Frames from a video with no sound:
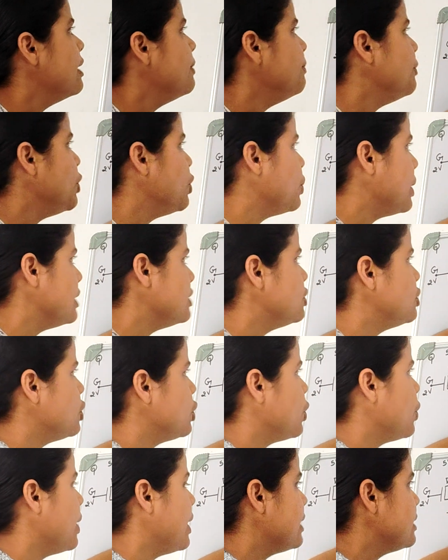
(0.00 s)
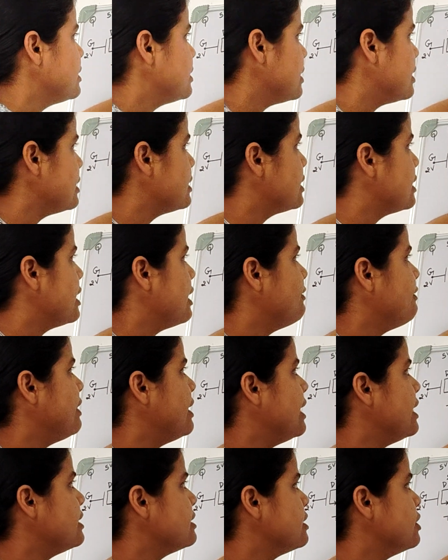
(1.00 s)
mu n COX is
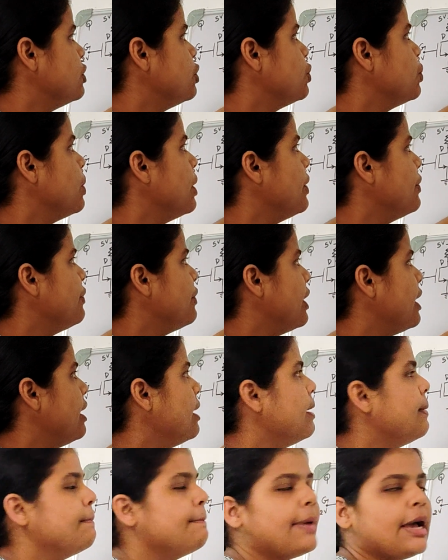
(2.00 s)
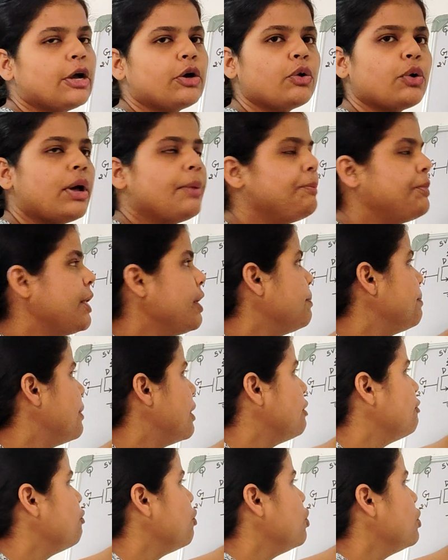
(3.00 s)
given as 200 microampere
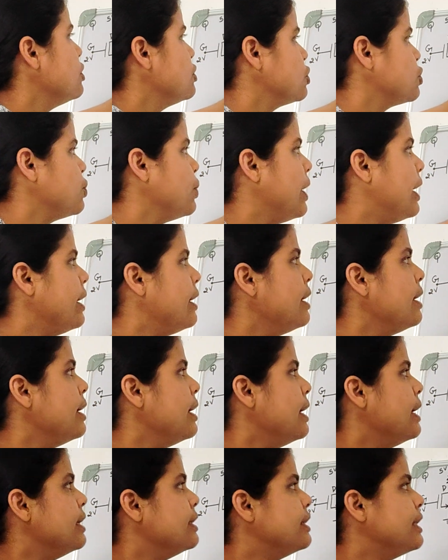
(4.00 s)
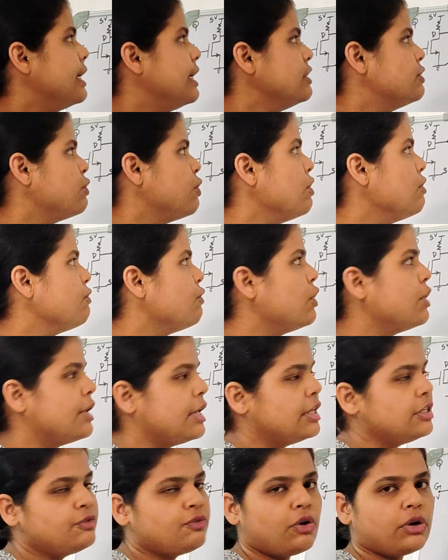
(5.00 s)
per volt square, threshold
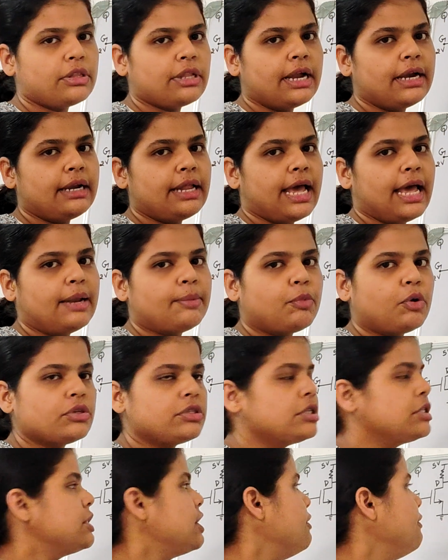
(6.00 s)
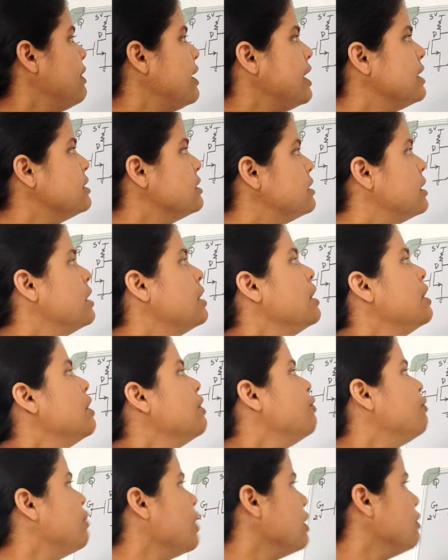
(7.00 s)
voltage for that NMOS is given as
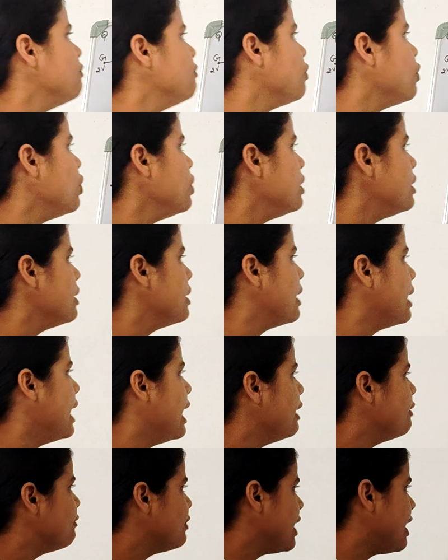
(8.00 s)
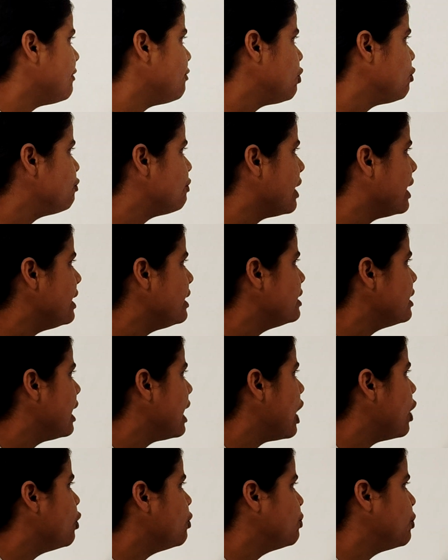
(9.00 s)
1 volt, and we have to find the
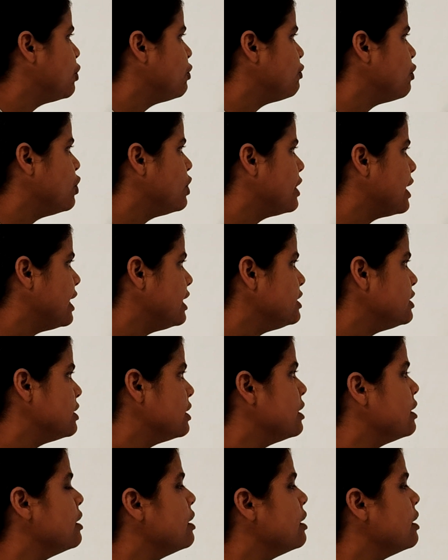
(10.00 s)
output voltage